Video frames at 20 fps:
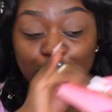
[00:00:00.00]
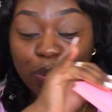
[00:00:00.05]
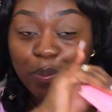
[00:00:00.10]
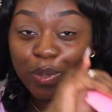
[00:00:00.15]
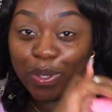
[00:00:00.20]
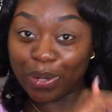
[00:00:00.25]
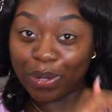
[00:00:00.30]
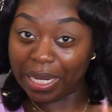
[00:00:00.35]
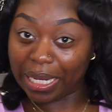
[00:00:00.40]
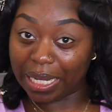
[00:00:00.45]
So
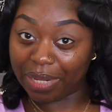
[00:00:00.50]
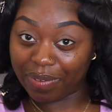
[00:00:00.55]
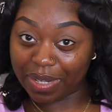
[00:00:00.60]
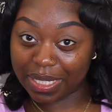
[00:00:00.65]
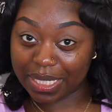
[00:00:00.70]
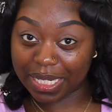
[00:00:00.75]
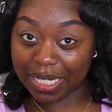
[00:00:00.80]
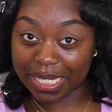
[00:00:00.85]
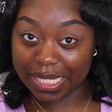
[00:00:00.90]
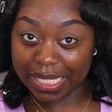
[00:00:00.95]
we're gonna leave
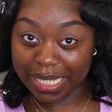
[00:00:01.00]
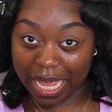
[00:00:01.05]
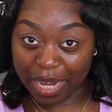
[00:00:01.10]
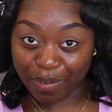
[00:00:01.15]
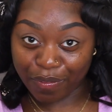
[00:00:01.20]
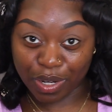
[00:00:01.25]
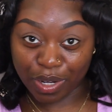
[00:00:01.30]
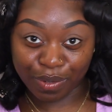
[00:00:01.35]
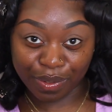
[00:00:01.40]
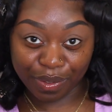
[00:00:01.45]
her to the
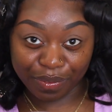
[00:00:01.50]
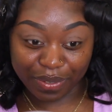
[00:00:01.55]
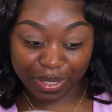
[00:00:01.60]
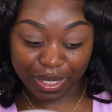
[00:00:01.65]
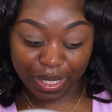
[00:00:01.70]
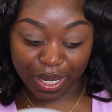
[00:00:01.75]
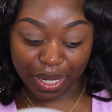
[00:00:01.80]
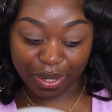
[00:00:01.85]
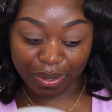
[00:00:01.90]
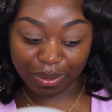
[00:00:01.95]
side for another
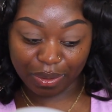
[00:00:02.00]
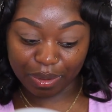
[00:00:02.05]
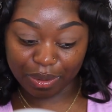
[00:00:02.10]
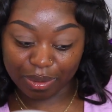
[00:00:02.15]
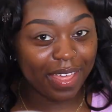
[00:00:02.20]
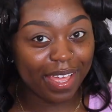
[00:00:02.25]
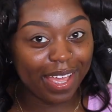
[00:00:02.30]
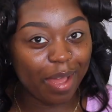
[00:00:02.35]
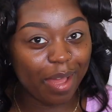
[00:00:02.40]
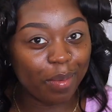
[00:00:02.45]
video. I
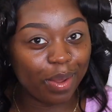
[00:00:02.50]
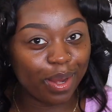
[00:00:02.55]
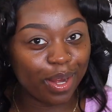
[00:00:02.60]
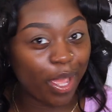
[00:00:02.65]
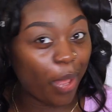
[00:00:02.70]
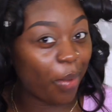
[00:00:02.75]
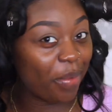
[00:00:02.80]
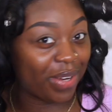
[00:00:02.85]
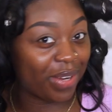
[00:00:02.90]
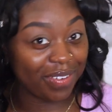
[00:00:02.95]
think I'm gonna
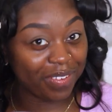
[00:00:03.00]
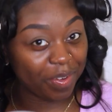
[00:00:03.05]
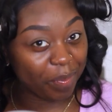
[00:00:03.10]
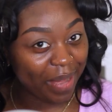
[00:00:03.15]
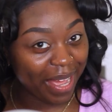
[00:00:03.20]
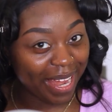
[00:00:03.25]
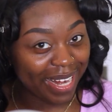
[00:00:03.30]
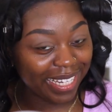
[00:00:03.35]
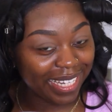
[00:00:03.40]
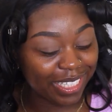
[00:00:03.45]
go with another
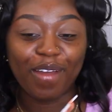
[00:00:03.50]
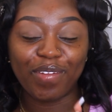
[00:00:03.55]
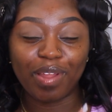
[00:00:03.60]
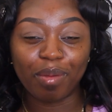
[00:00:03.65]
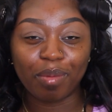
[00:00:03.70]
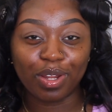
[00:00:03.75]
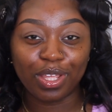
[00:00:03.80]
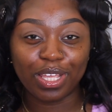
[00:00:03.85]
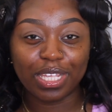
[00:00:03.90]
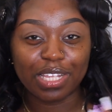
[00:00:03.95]
palette. I
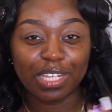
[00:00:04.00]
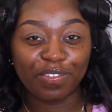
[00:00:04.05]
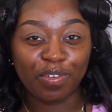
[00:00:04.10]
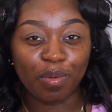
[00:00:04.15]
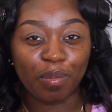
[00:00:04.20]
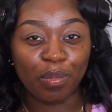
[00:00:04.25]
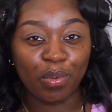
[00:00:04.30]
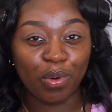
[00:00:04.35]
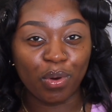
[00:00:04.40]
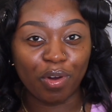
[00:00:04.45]
think I'm gonna use it
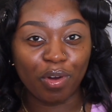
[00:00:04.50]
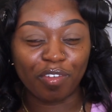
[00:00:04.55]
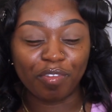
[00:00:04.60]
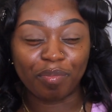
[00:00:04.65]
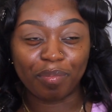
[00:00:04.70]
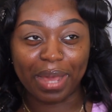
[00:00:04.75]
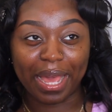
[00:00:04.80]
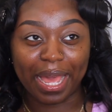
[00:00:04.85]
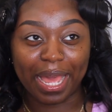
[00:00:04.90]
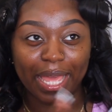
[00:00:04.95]
for more
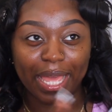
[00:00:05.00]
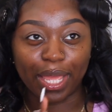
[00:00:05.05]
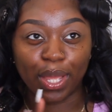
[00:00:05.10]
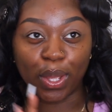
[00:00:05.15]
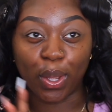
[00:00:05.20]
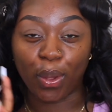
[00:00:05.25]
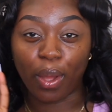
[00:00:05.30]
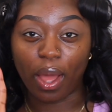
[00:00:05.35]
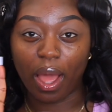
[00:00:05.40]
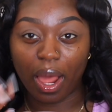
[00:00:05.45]
of my
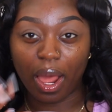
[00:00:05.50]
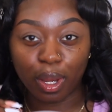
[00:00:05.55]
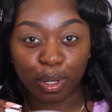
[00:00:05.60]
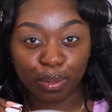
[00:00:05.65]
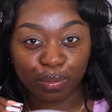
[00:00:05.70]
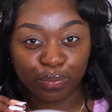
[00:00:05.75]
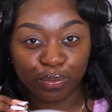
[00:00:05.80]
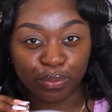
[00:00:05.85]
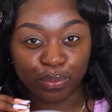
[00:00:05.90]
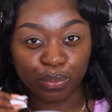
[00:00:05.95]

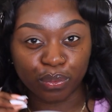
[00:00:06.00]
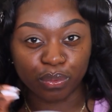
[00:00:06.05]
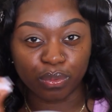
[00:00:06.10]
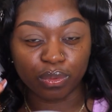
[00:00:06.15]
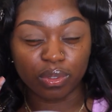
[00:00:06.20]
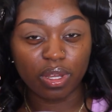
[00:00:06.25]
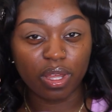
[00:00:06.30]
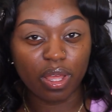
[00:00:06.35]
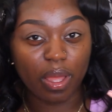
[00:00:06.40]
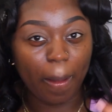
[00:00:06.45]

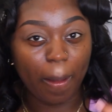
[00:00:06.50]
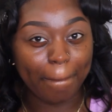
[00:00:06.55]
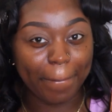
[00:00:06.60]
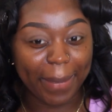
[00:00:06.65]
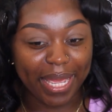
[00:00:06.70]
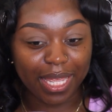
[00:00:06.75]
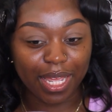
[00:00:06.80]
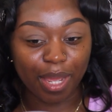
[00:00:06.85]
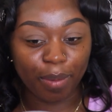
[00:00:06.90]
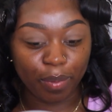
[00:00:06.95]
colorful
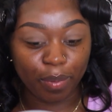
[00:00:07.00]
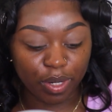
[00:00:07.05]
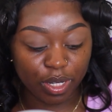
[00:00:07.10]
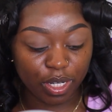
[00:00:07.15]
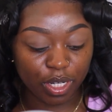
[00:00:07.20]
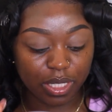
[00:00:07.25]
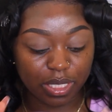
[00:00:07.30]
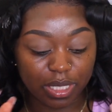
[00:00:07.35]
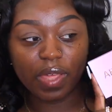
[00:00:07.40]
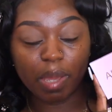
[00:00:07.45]
makeup looks.